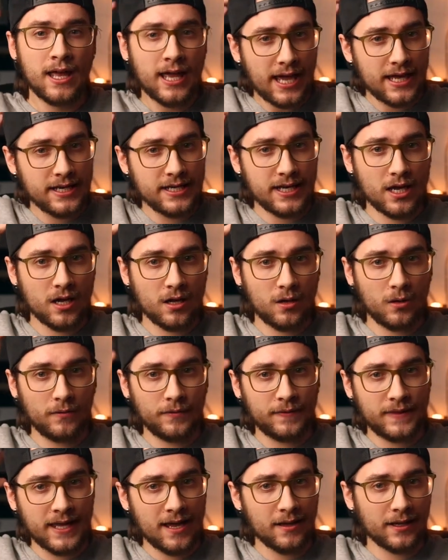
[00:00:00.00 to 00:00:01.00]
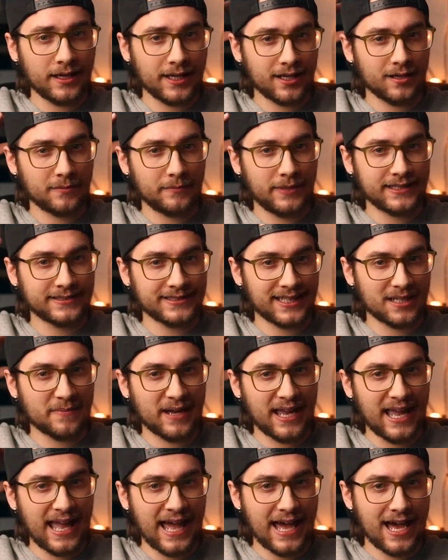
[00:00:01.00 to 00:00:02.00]
And now that kind of makes like my
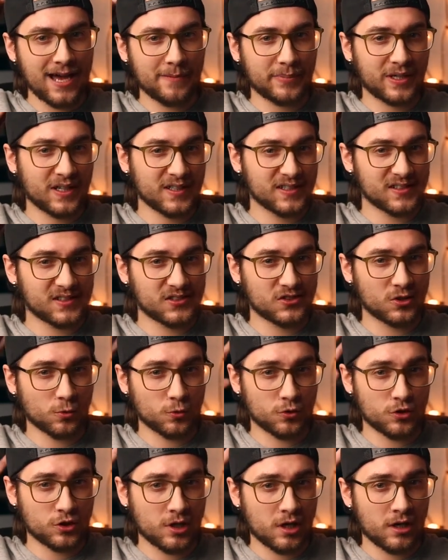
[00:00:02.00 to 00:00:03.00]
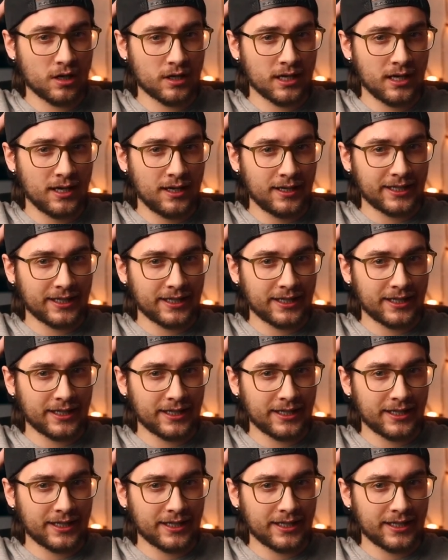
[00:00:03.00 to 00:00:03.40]
hat, because it's so dark,